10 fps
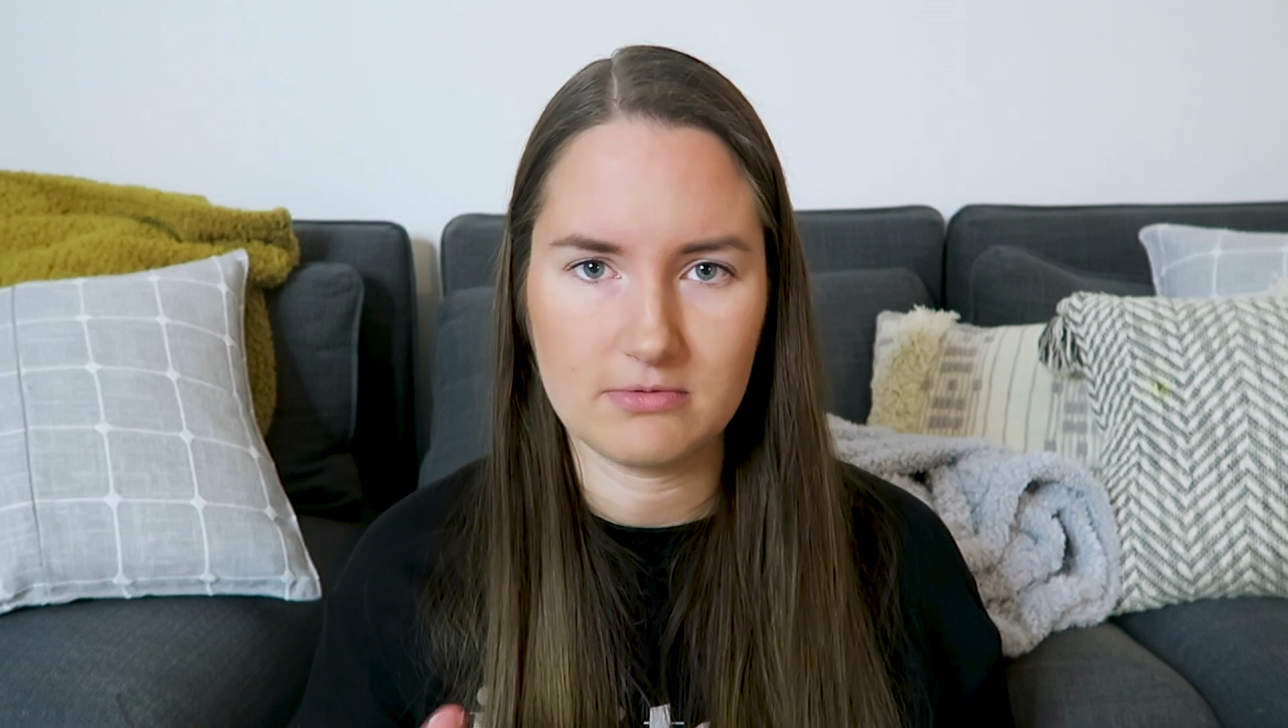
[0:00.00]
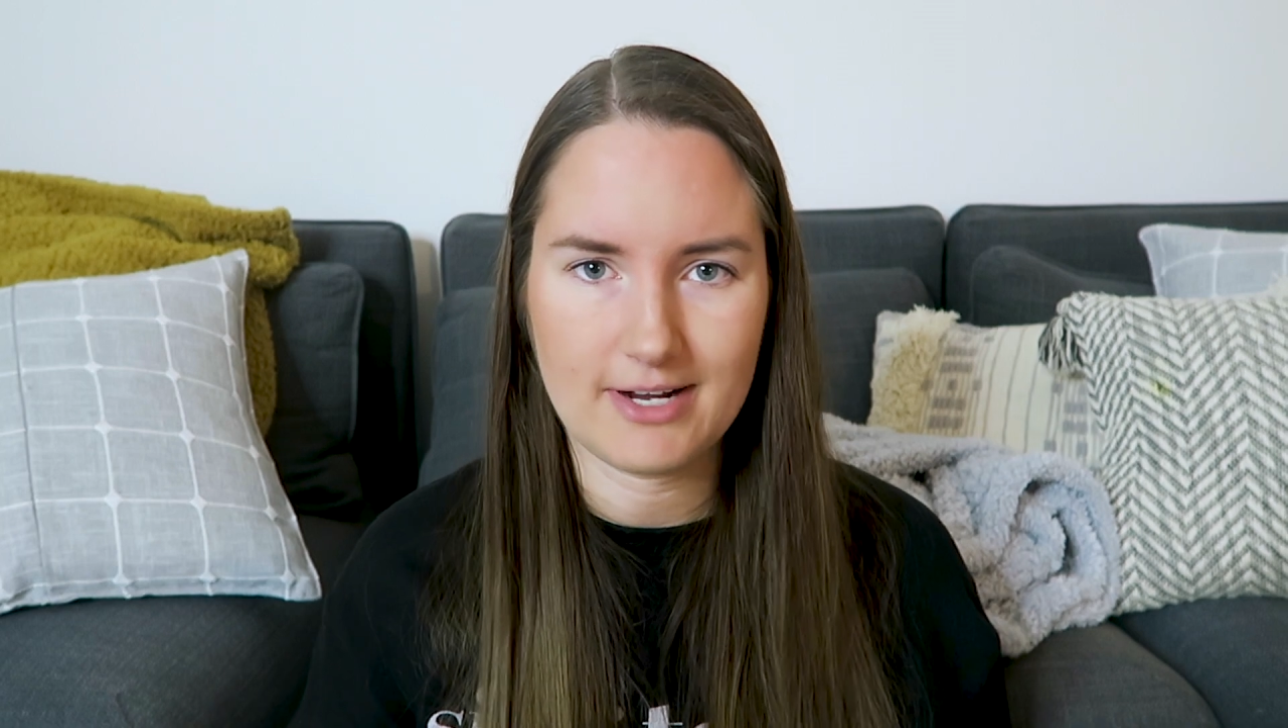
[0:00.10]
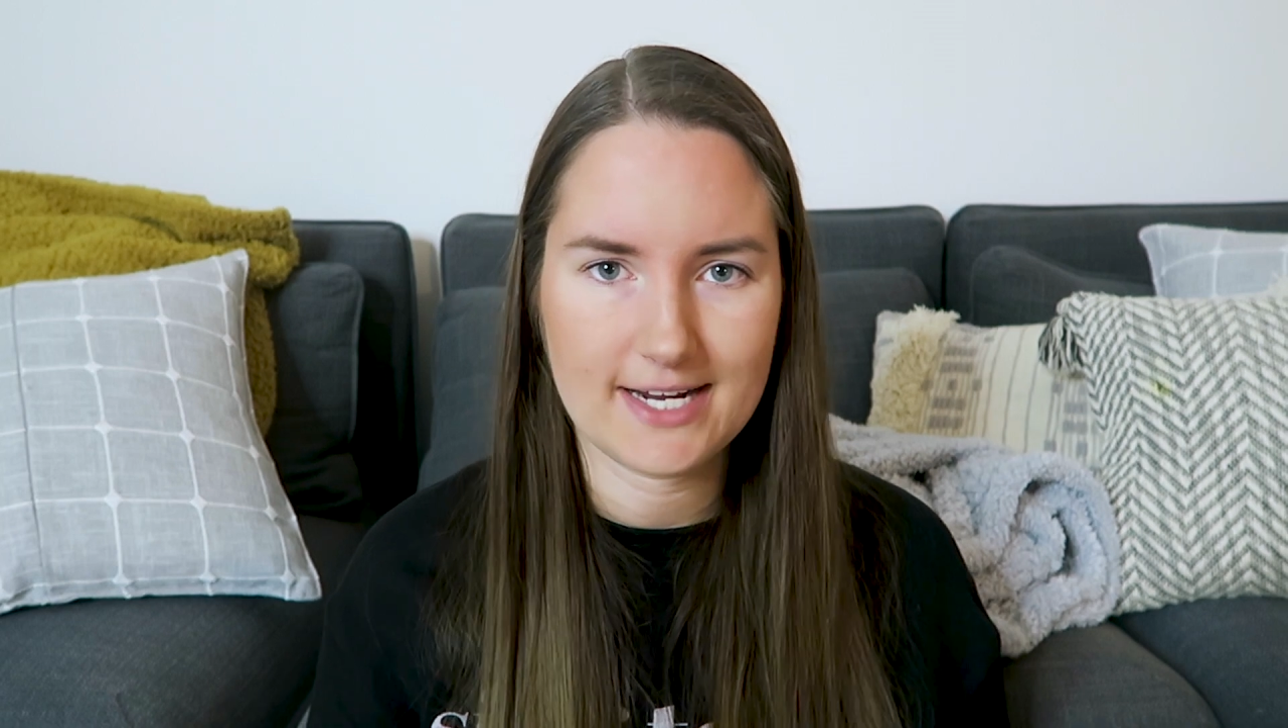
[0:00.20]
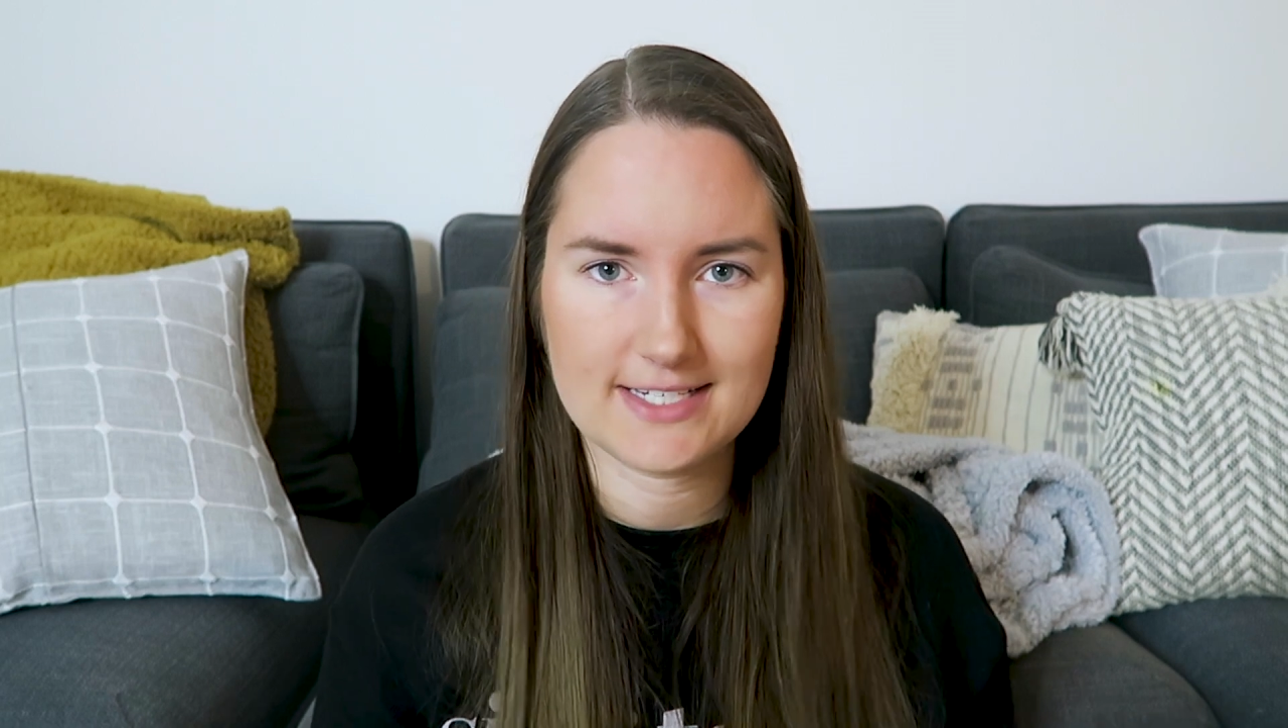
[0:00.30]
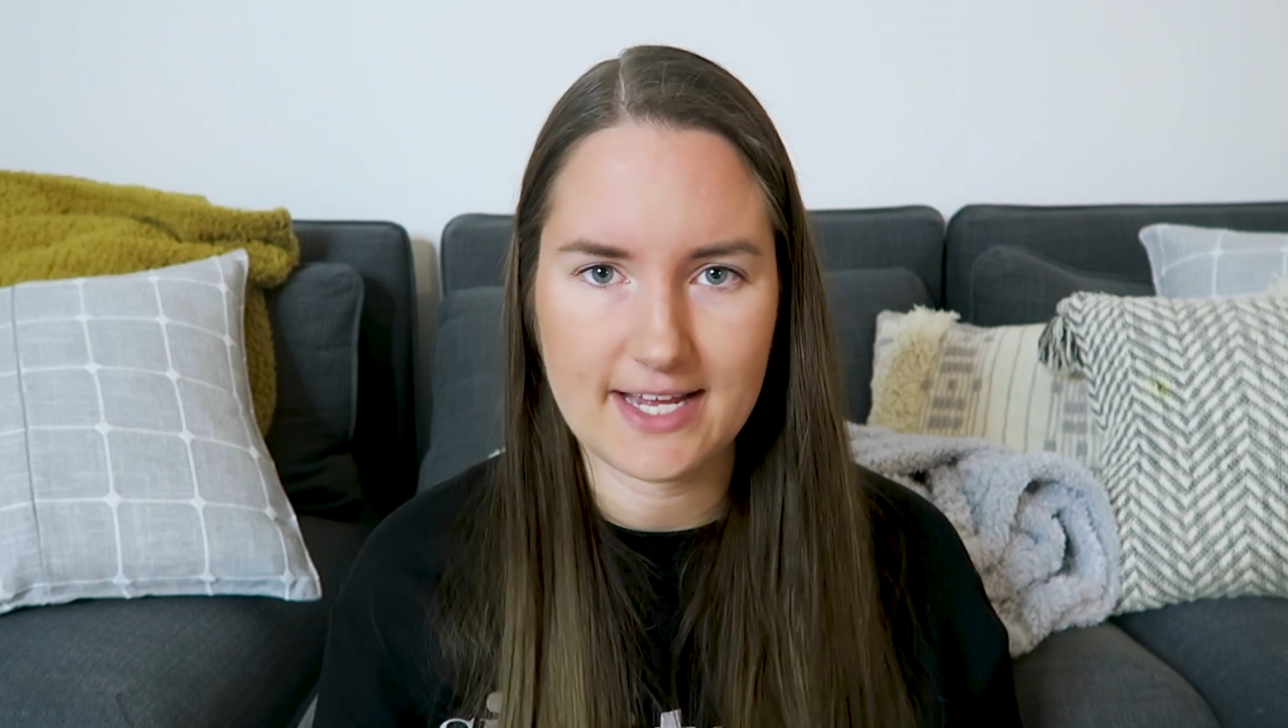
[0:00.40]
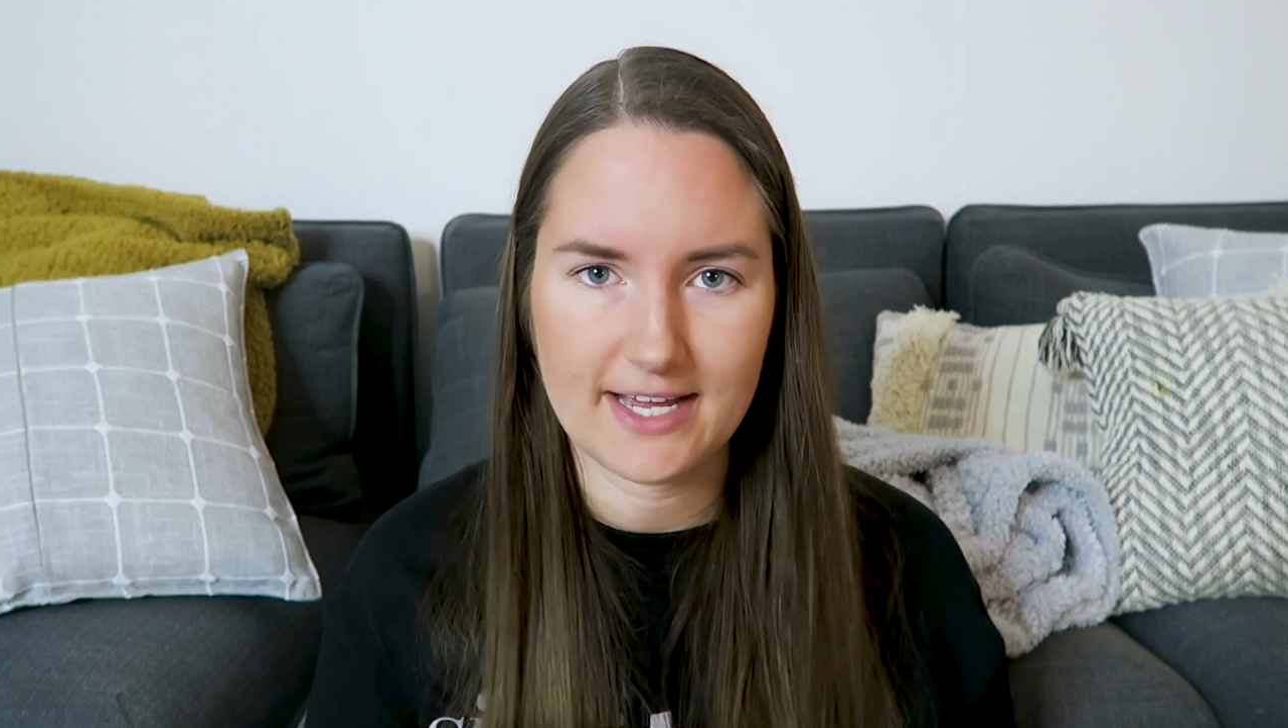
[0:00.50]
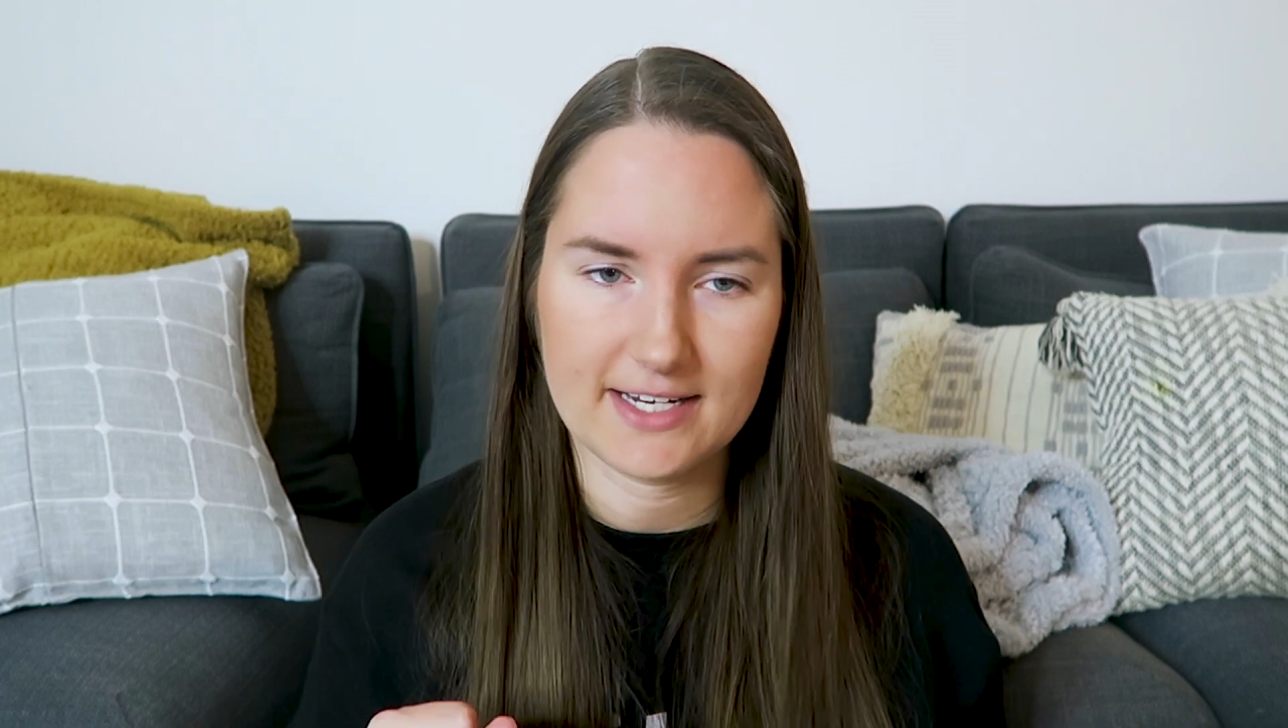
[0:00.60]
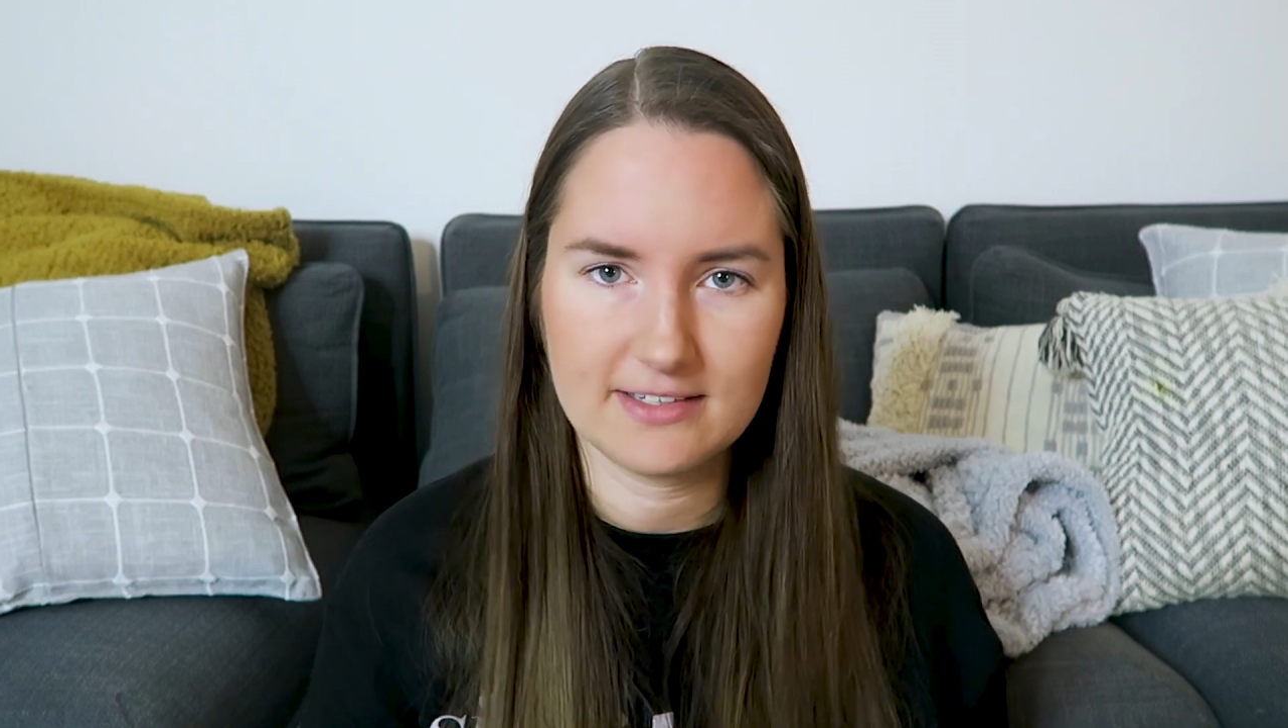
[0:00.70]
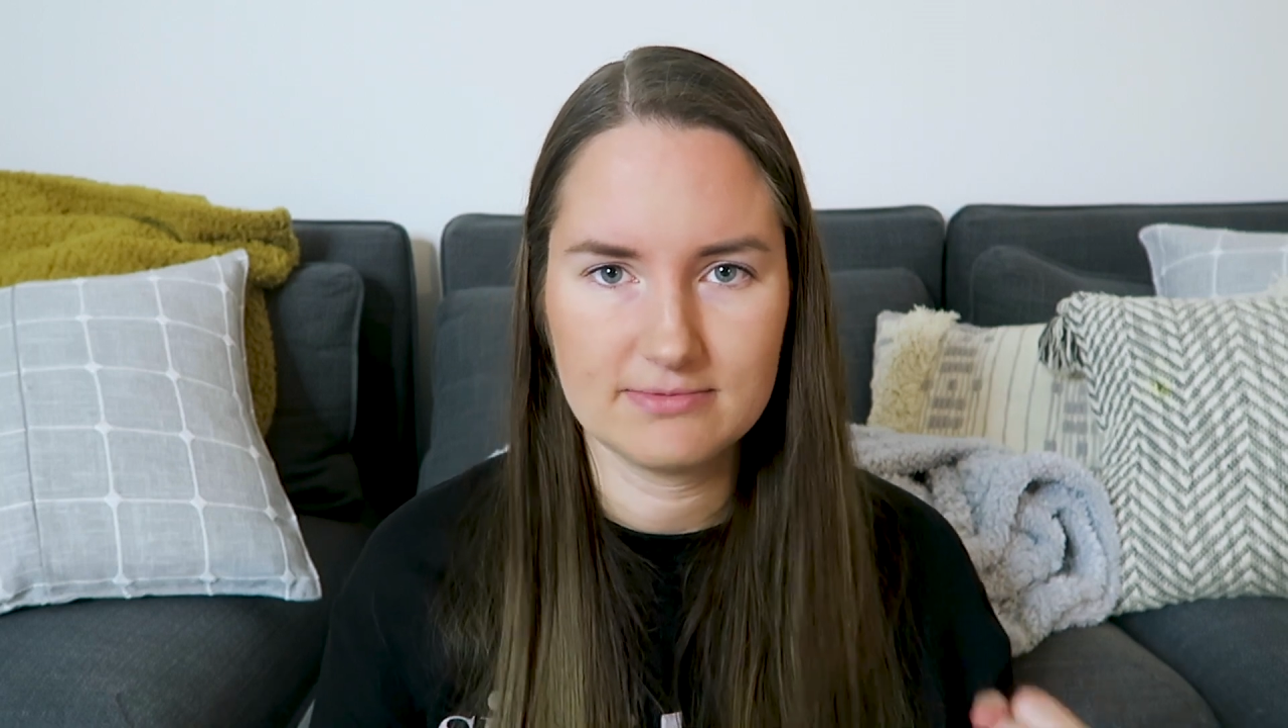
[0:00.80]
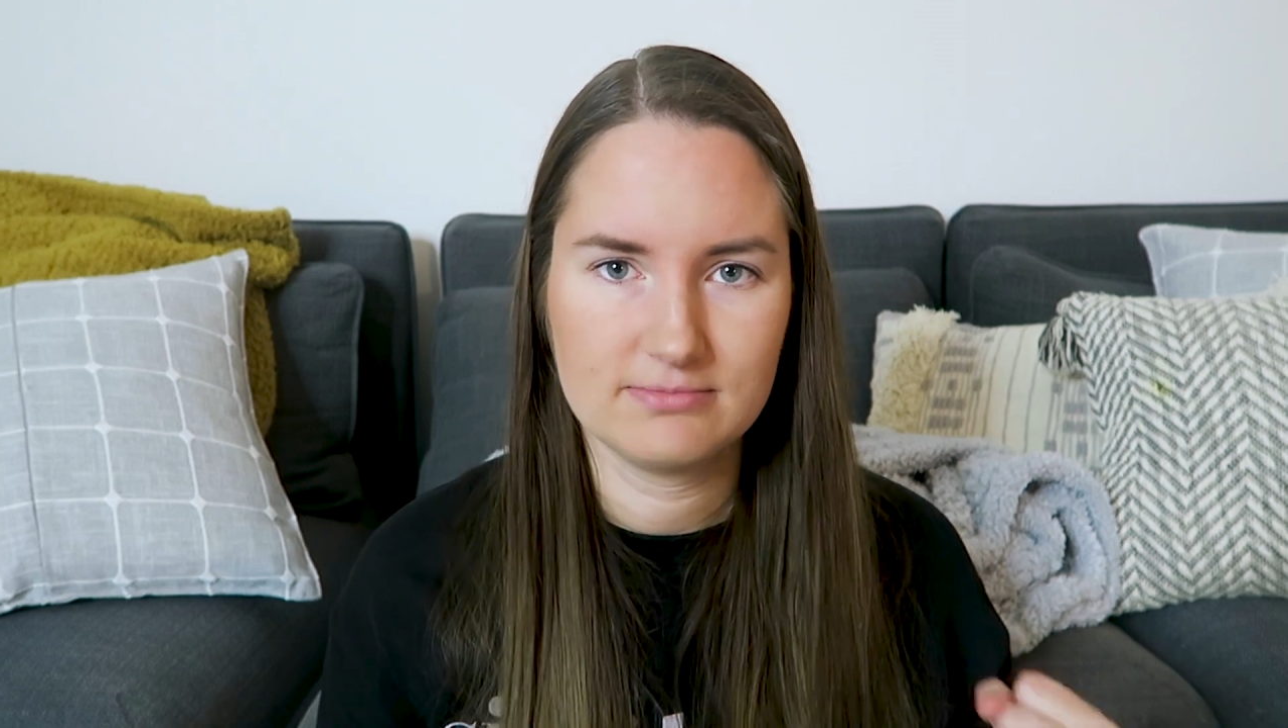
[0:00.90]

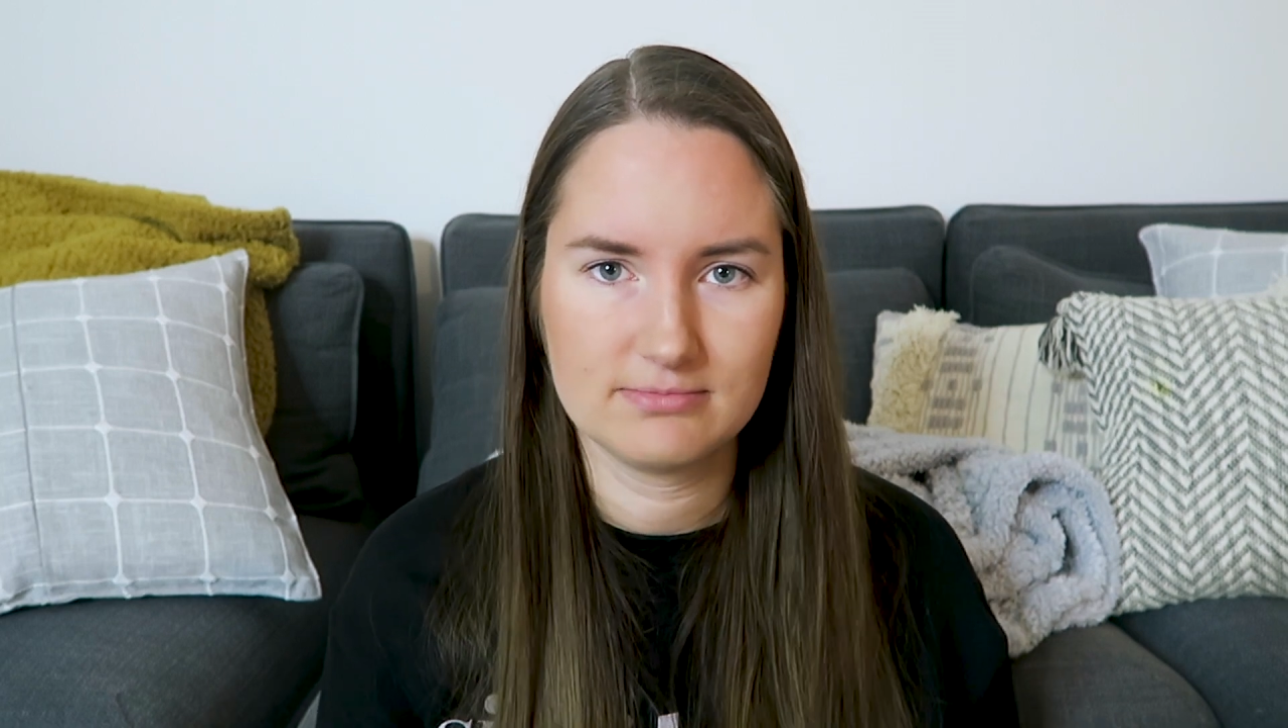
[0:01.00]
ragtag